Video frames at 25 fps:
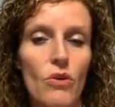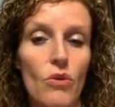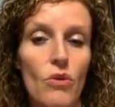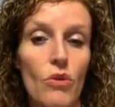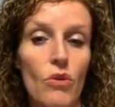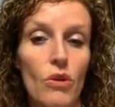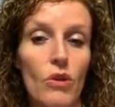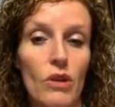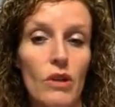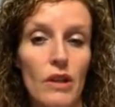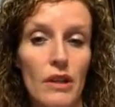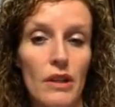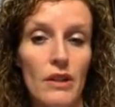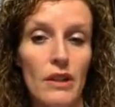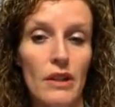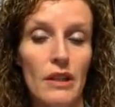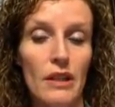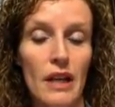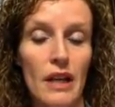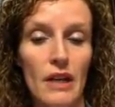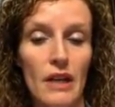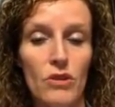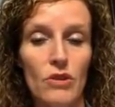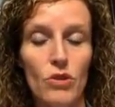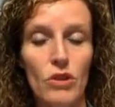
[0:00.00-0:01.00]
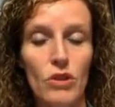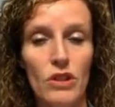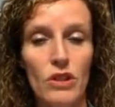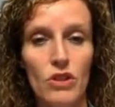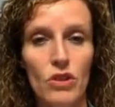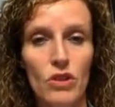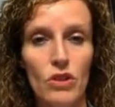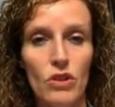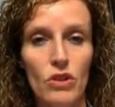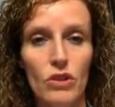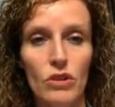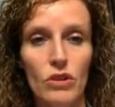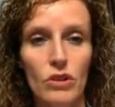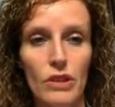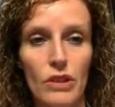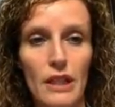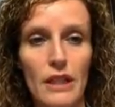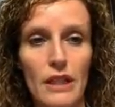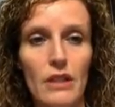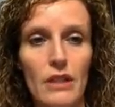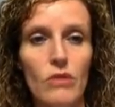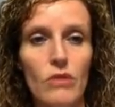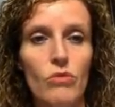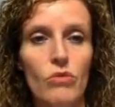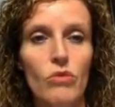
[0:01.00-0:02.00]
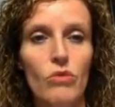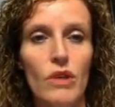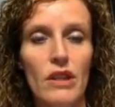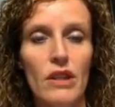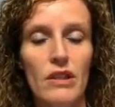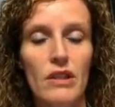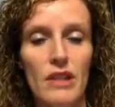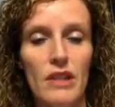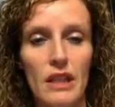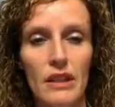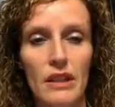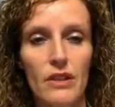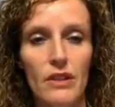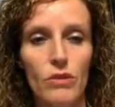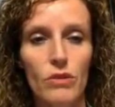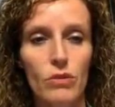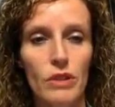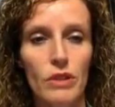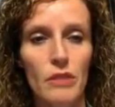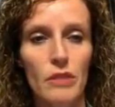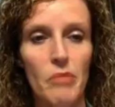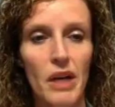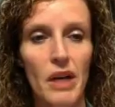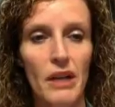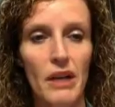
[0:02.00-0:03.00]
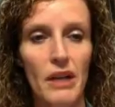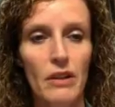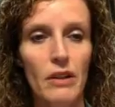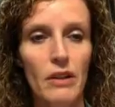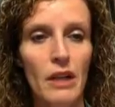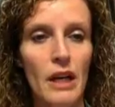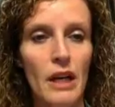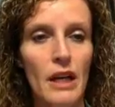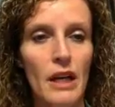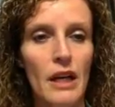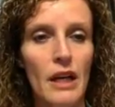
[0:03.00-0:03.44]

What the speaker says: or the non-traditional learning with the Daily 3 better.